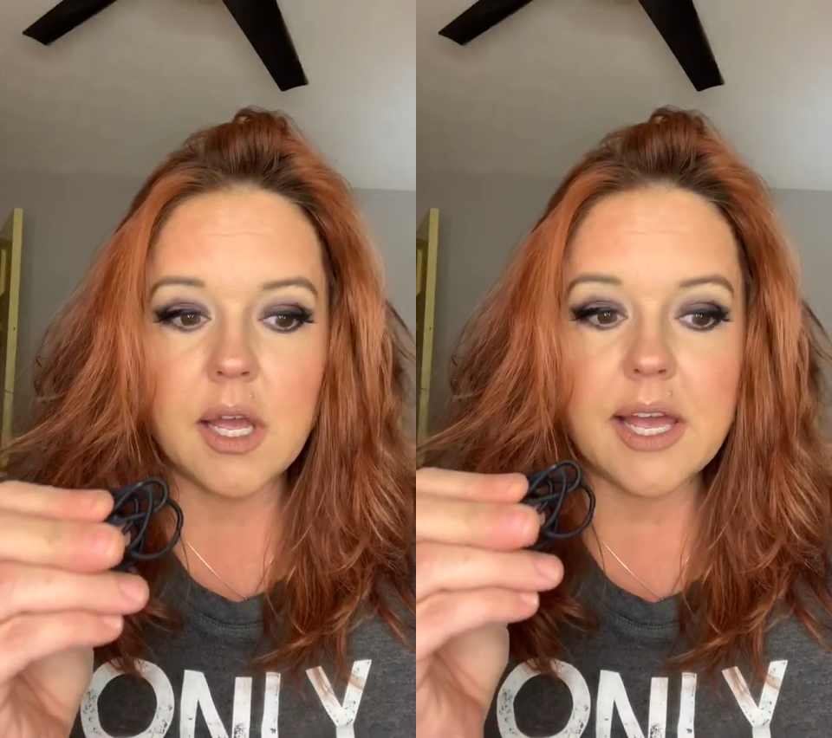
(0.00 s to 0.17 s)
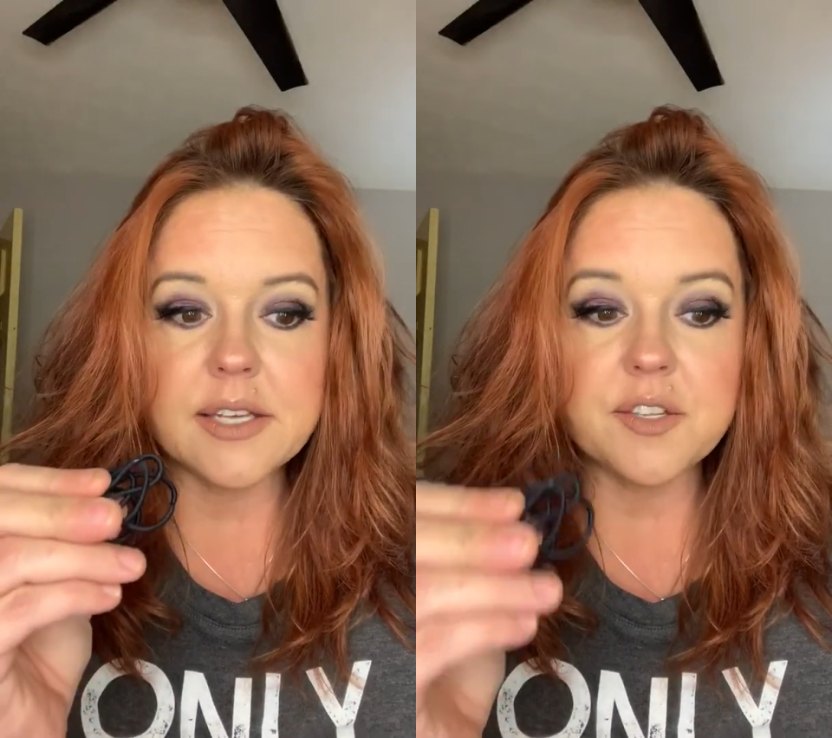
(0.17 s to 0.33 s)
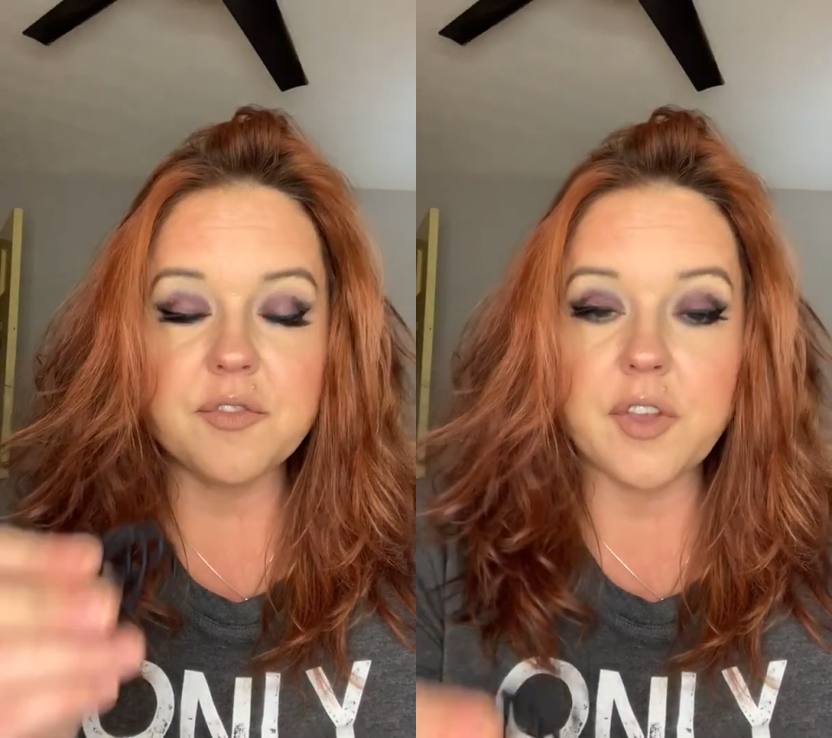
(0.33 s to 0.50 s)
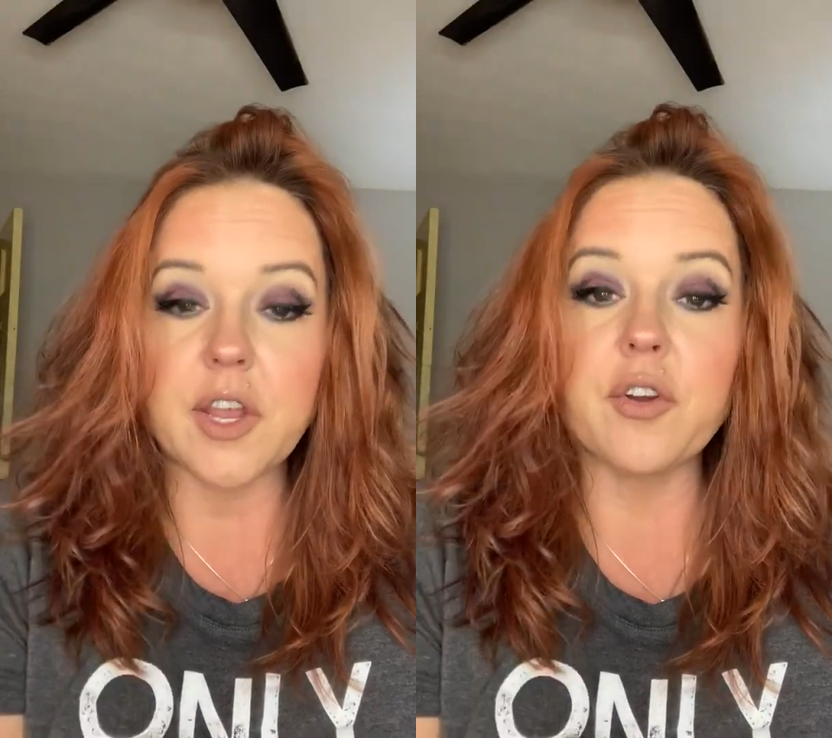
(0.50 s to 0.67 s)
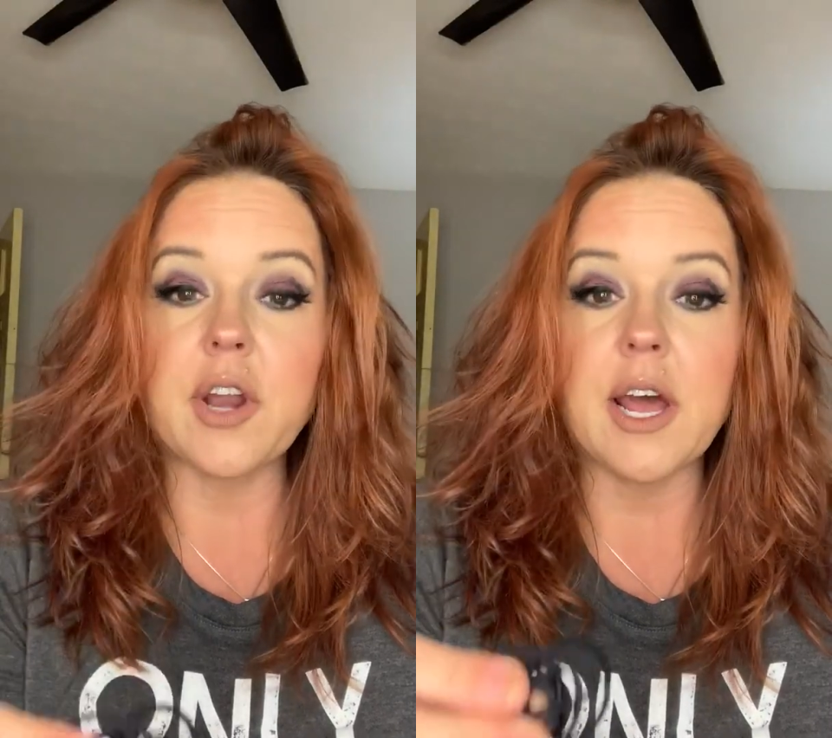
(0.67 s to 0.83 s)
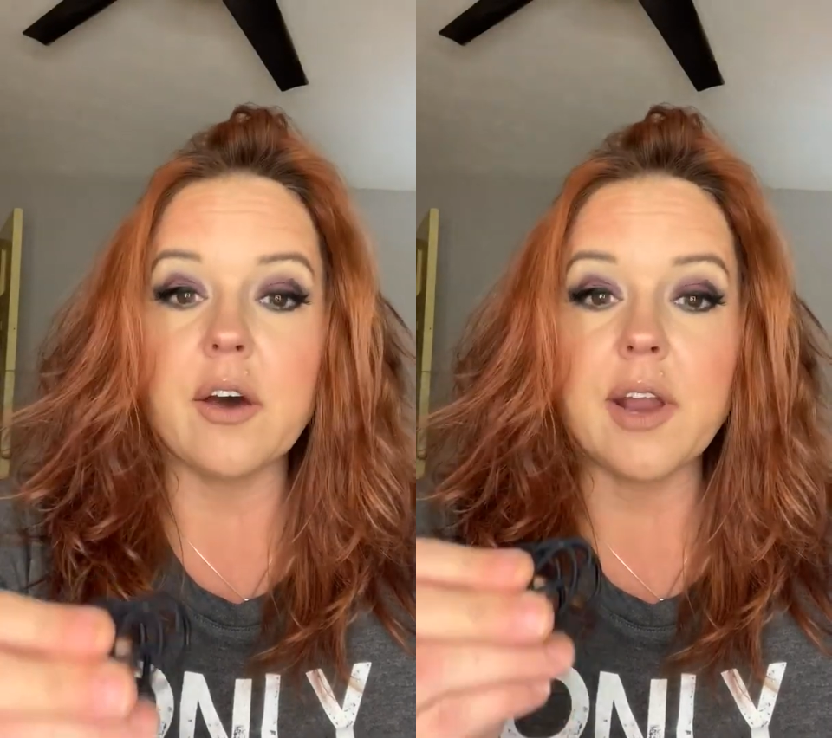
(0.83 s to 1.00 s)
has
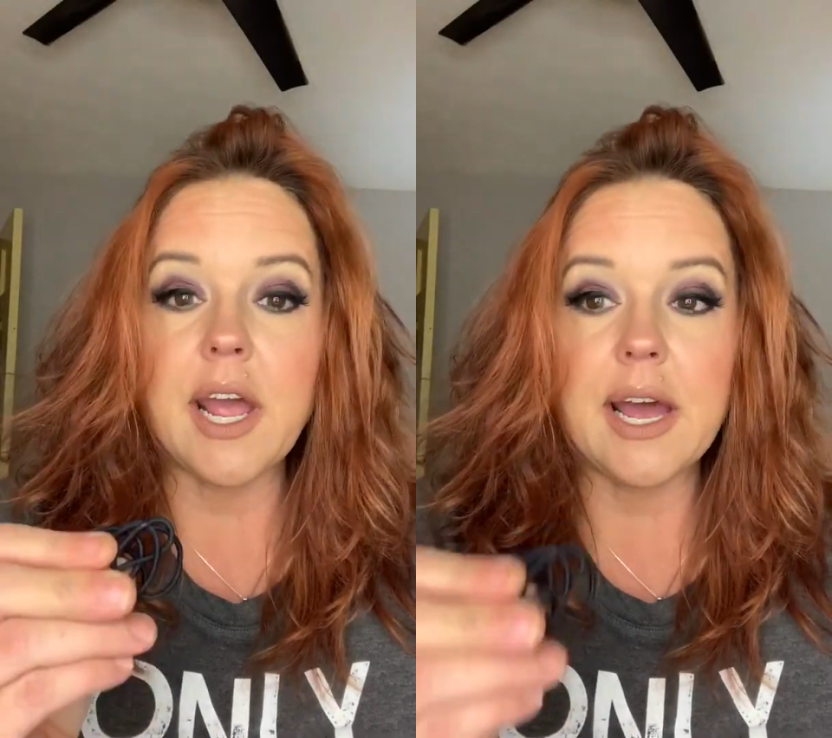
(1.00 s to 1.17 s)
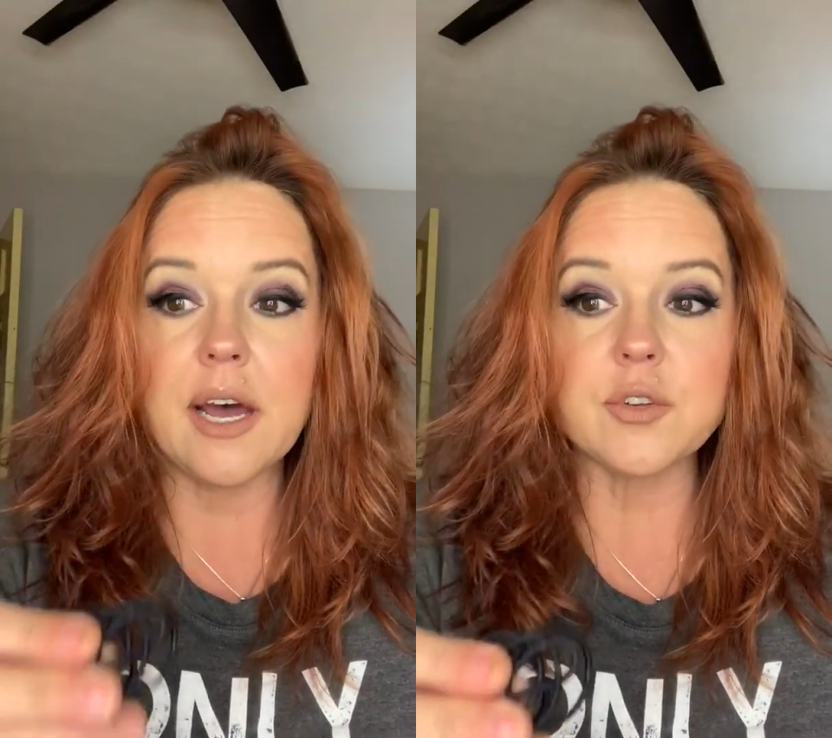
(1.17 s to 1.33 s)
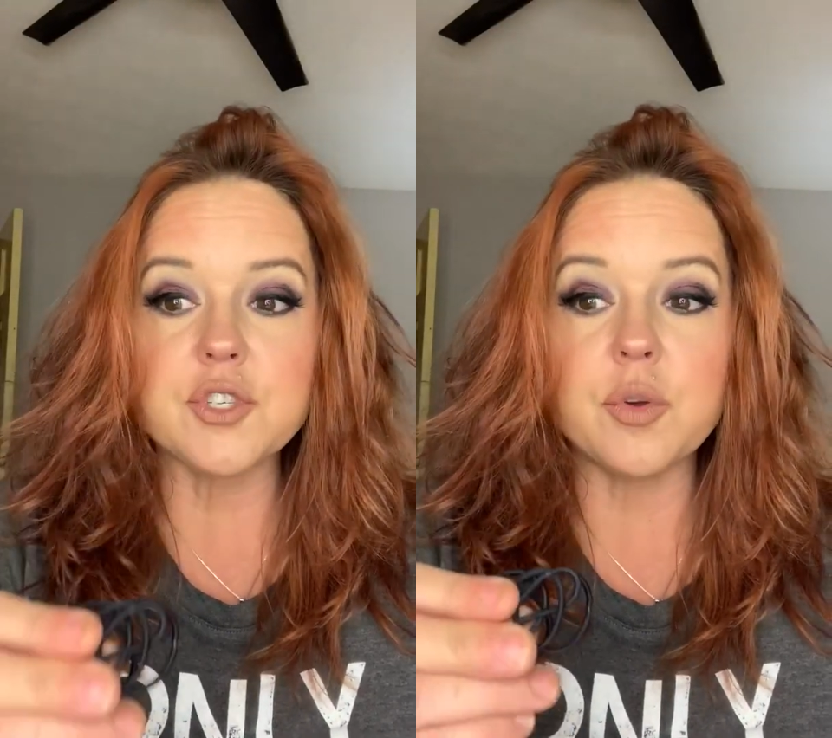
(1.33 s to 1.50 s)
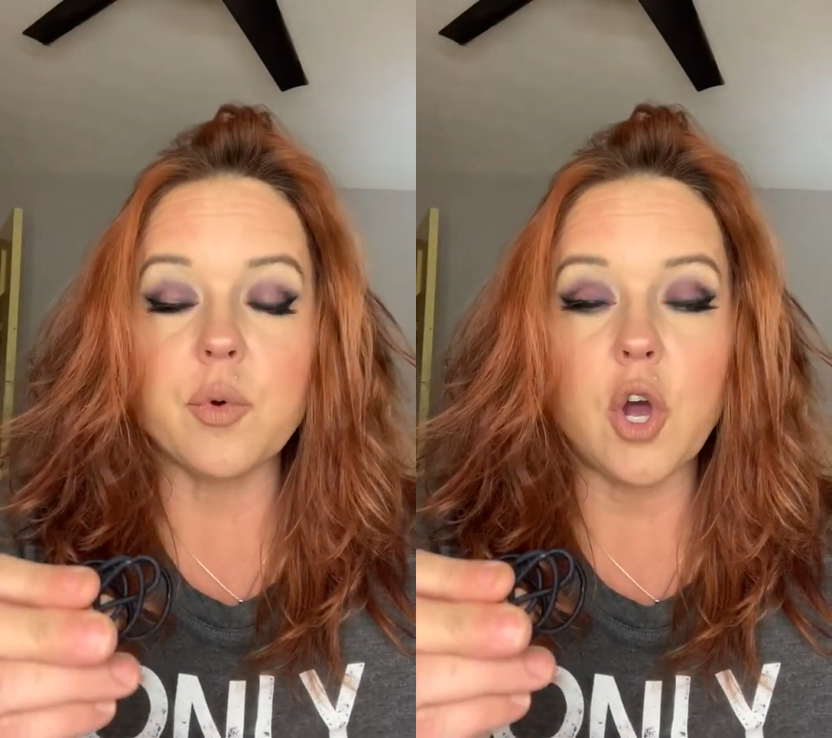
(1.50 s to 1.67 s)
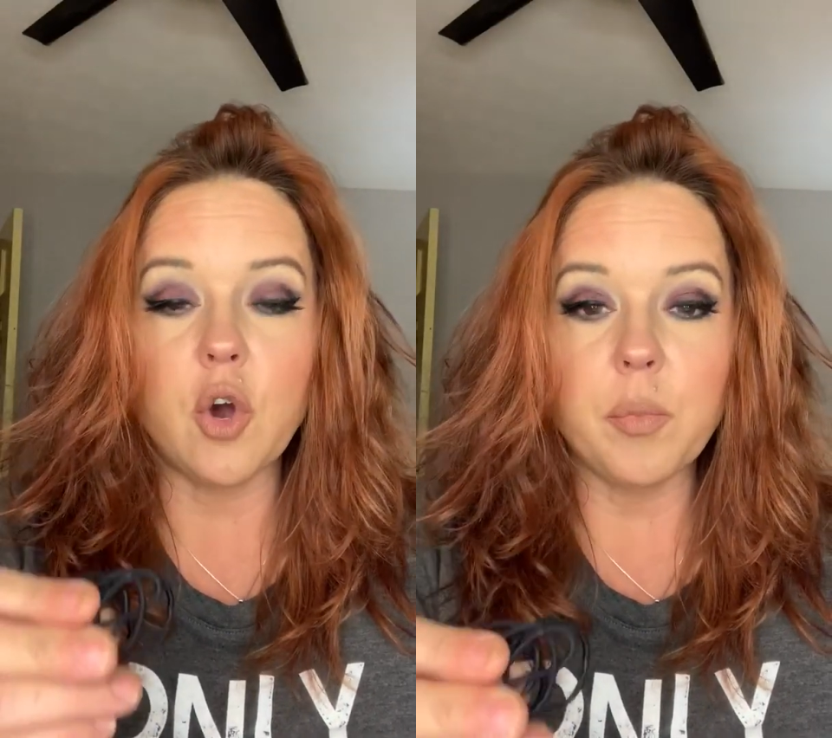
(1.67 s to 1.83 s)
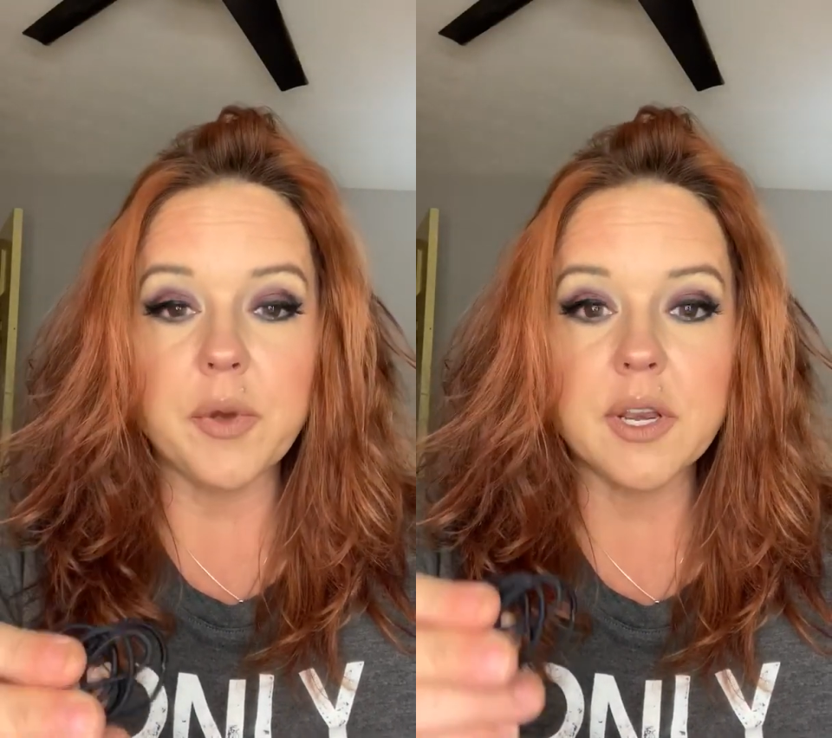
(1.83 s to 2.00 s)
figured out how to
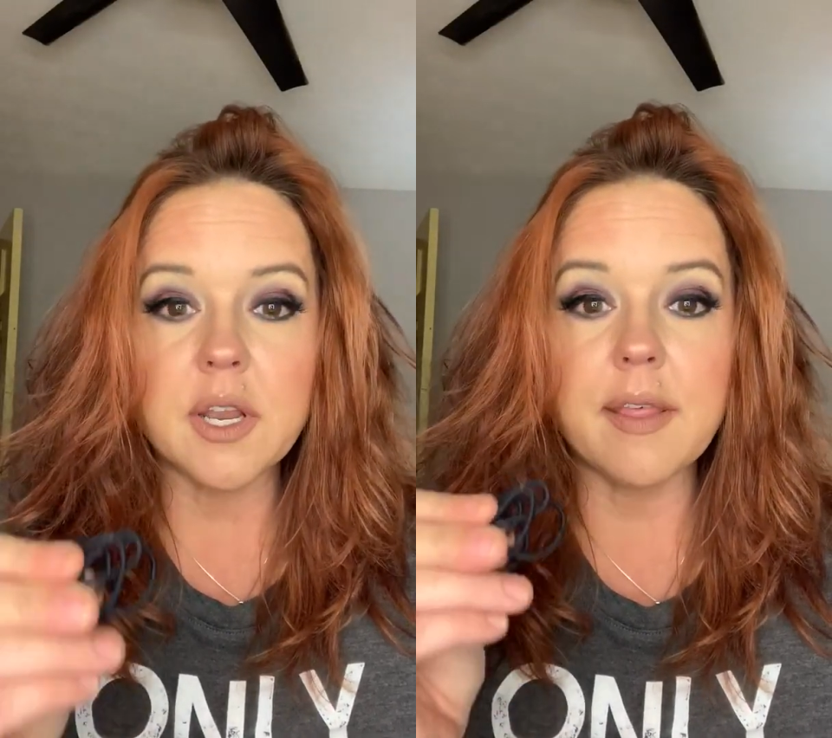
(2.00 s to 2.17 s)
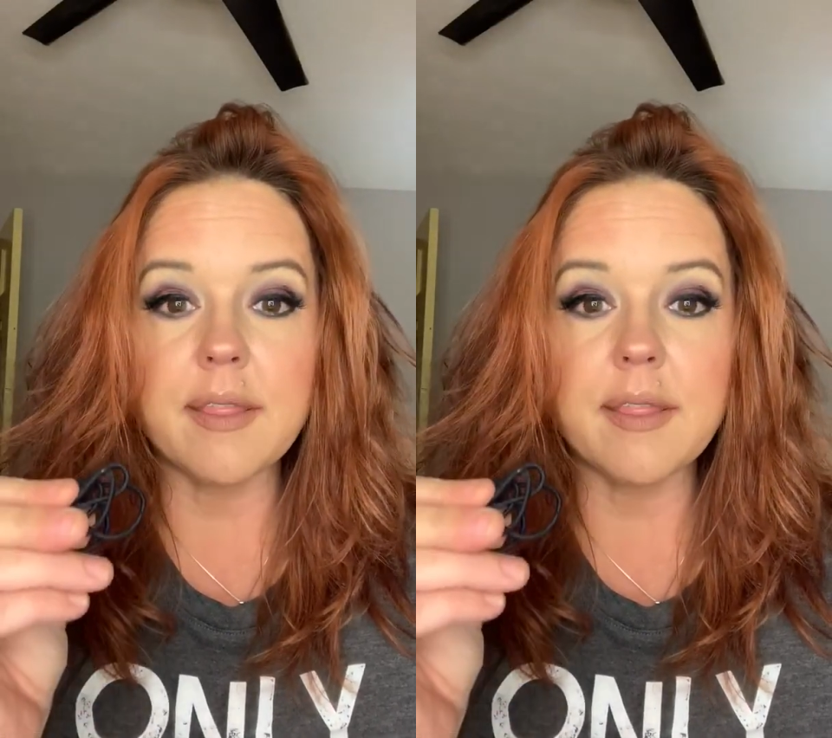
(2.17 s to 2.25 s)
open